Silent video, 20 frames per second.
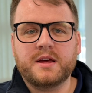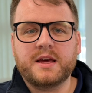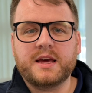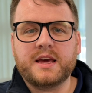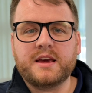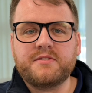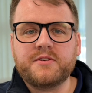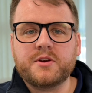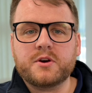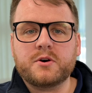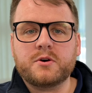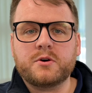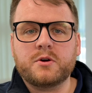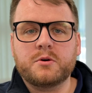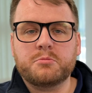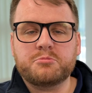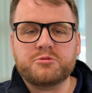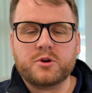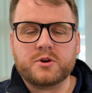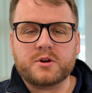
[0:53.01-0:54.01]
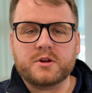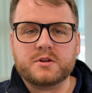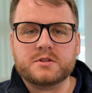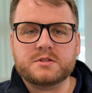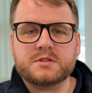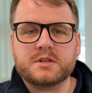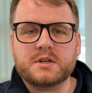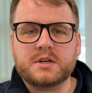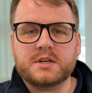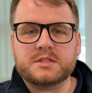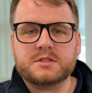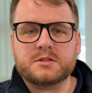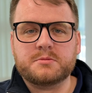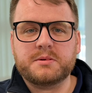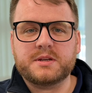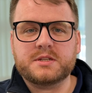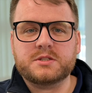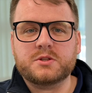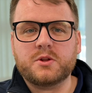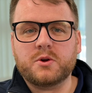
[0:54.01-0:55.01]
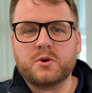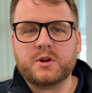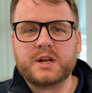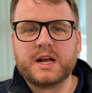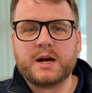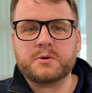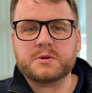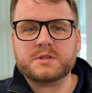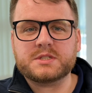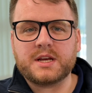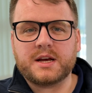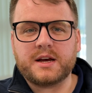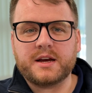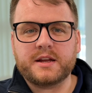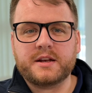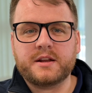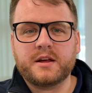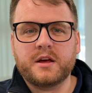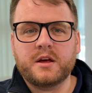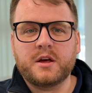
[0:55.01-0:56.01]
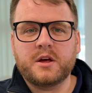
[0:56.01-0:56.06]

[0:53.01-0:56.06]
If your product is to be stored outside,